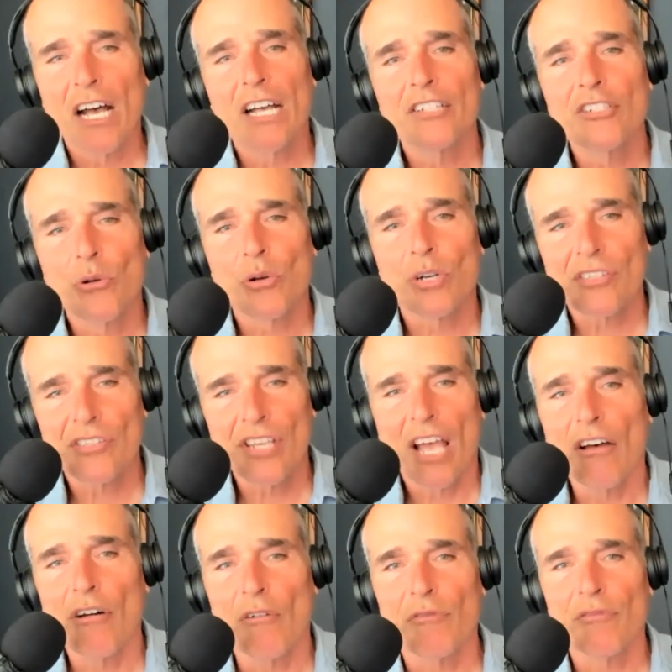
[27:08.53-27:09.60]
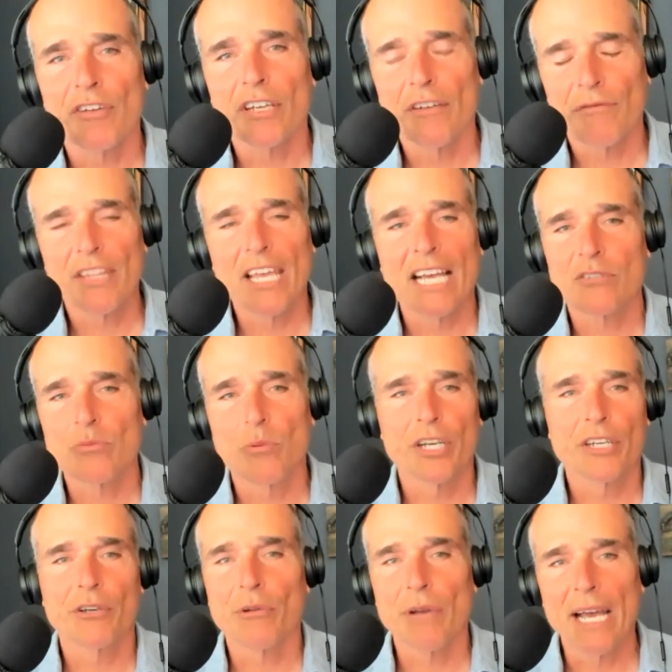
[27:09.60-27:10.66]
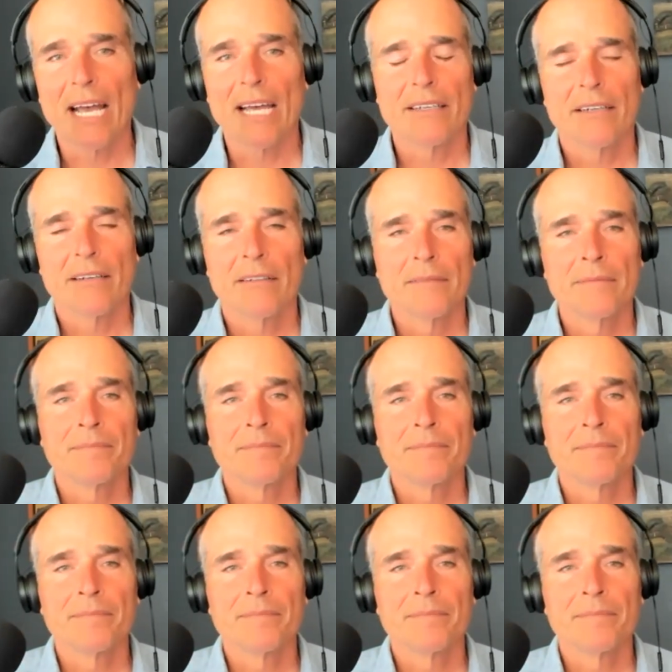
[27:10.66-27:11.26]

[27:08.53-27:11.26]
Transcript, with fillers: on yourself if that's where you're at.